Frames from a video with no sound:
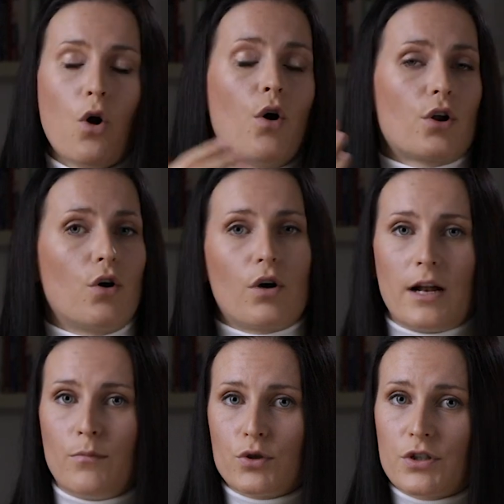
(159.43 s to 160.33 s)
or
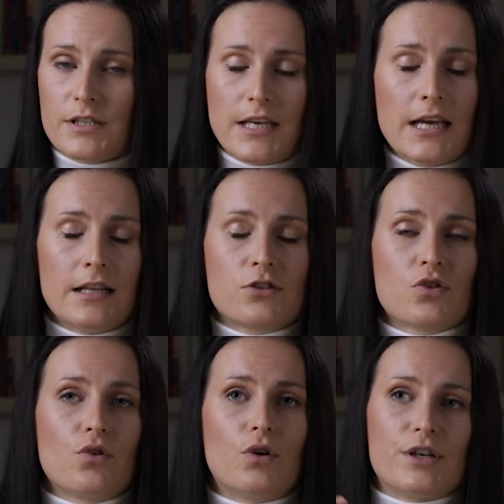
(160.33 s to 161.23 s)
oral motor skills
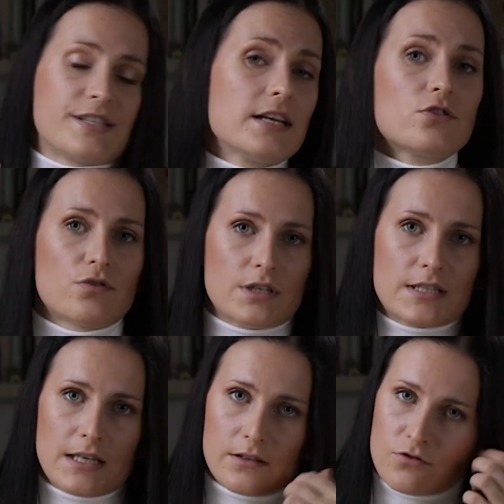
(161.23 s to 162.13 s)
or sensory
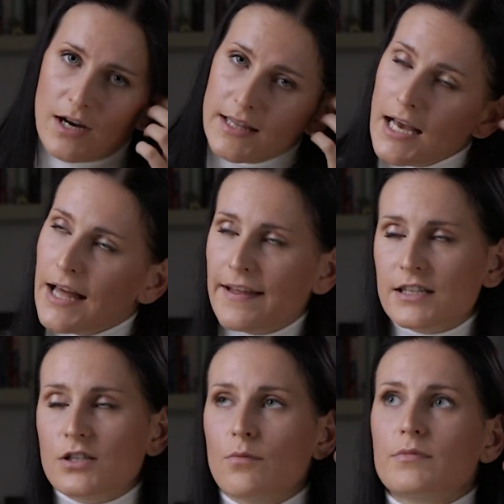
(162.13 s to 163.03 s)
skills, right?
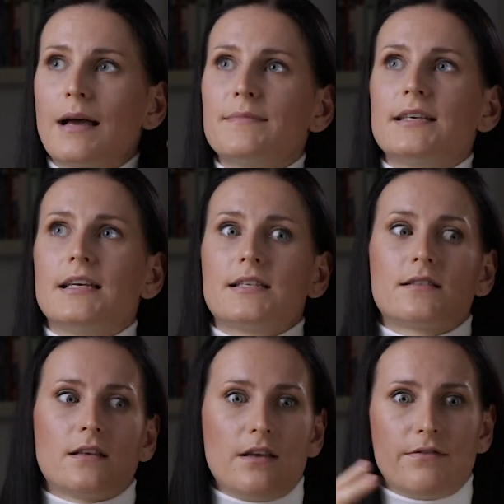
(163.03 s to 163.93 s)
That sometimes
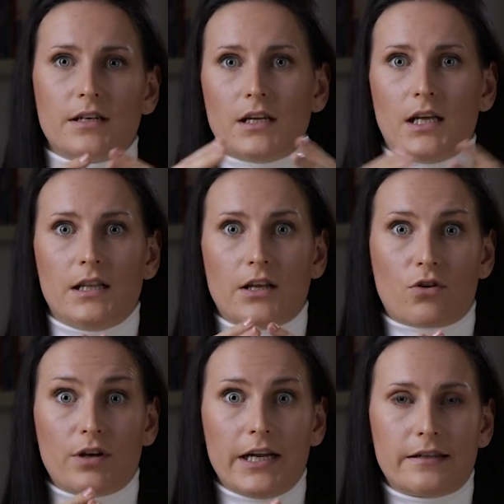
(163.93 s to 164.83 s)
it's even
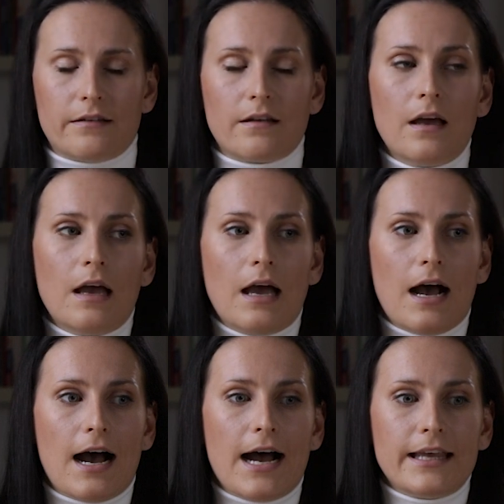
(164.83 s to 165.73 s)
interconnected.
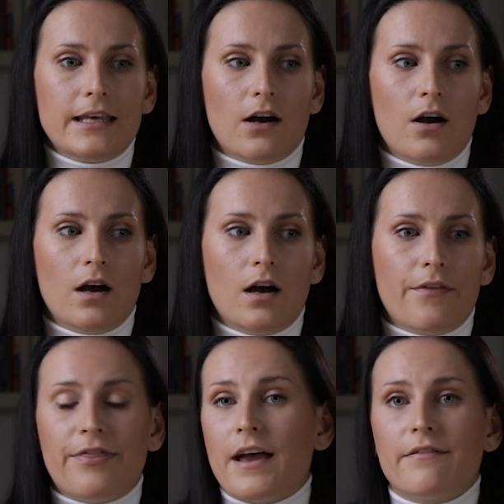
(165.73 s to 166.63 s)
I
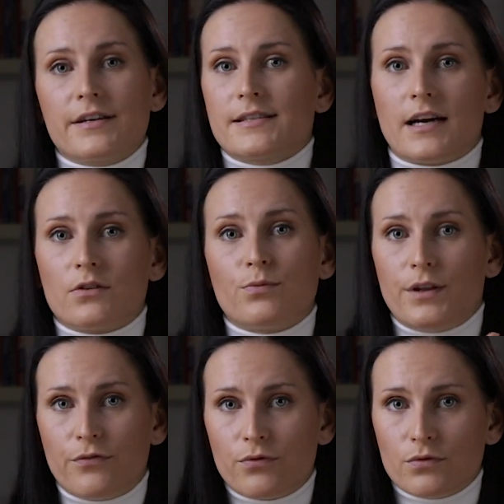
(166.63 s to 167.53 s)
never start with
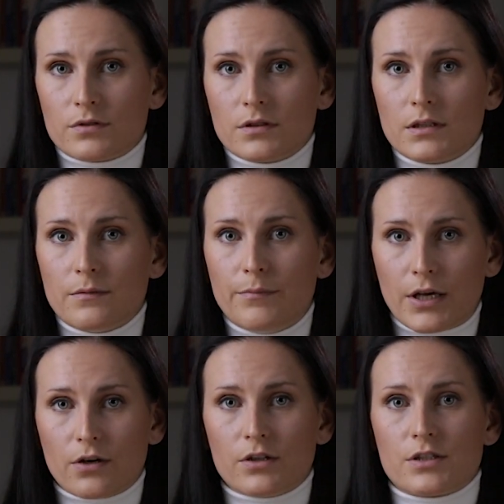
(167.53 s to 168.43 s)
the food
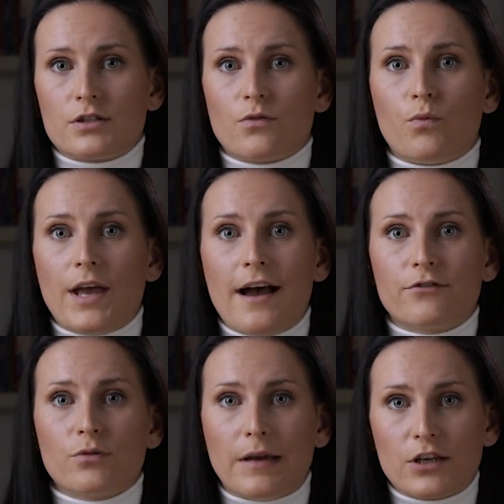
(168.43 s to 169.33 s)
because we
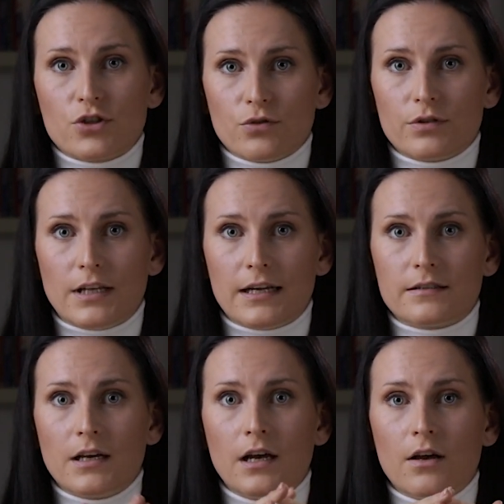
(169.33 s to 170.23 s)
have to make sure that,